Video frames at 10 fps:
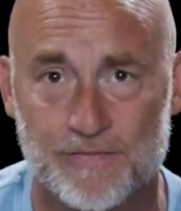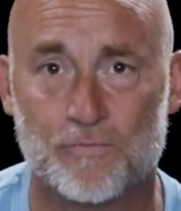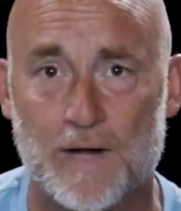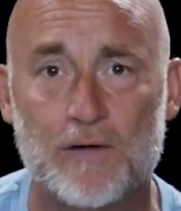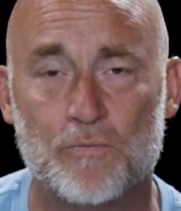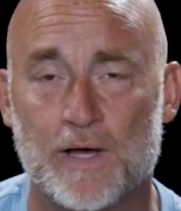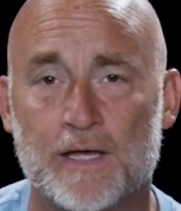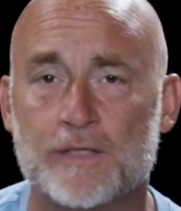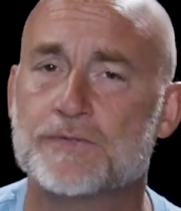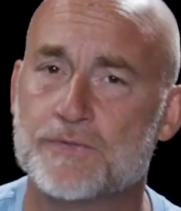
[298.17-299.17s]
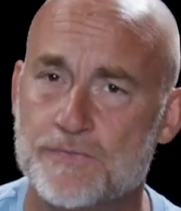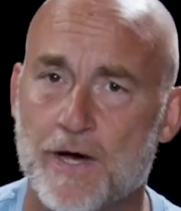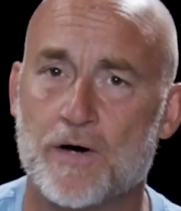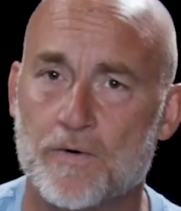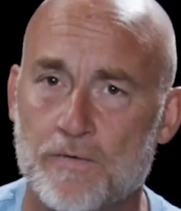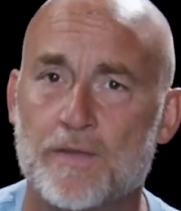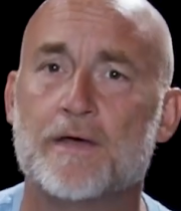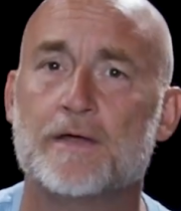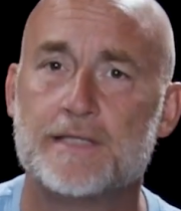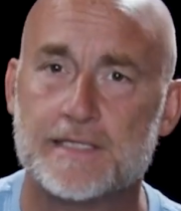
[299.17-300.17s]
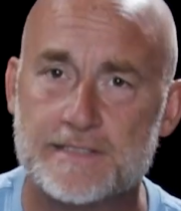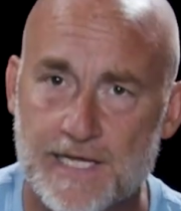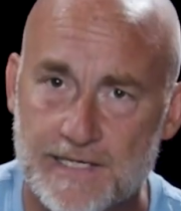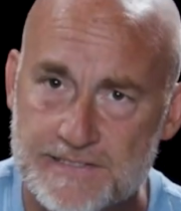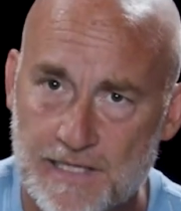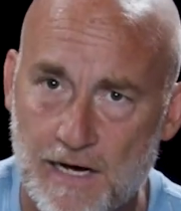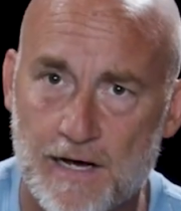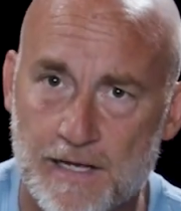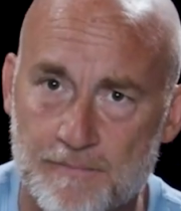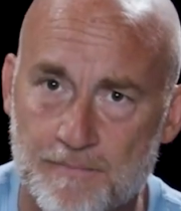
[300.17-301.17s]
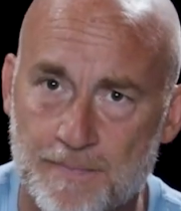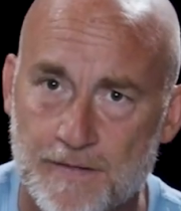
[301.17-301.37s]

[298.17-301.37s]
the right way, you know that it takes time.